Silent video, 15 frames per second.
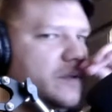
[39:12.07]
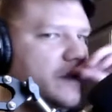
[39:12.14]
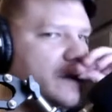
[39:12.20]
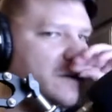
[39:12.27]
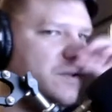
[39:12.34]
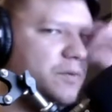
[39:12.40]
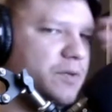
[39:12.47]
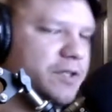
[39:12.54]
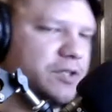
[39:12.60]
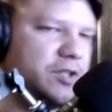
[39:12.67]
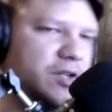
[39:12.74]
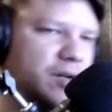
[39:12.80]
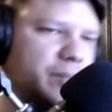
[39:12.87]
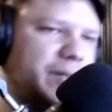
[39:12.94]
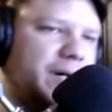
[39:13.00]
you want to
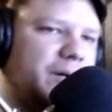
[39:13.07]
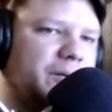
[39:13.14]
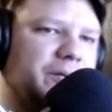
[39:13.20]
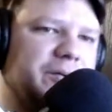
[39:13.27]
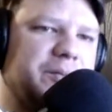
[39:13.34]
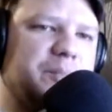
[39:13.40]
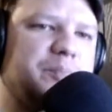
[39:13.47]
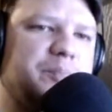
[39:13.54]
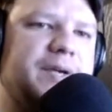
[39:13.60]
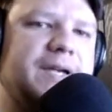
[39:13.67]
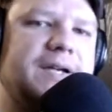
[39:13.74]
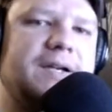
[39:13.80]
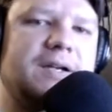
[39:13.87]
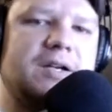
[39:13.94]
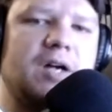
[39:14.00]
talk about
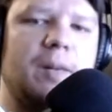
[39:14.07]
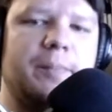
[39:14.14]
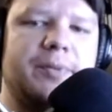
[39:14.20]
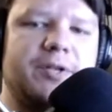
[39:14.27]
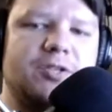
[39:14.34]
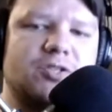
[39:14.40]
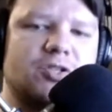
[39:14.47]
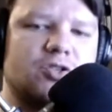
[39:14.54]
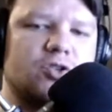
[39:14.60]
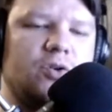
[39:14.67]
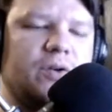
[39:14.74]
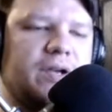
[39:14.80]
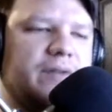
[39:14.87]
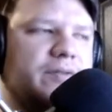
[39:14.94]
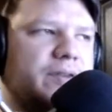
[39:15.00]
big companies
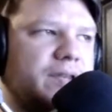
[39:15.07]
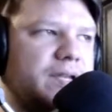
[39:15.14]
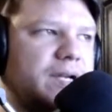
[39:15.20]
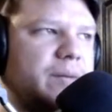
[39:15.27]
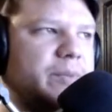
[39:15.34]
controlling everything.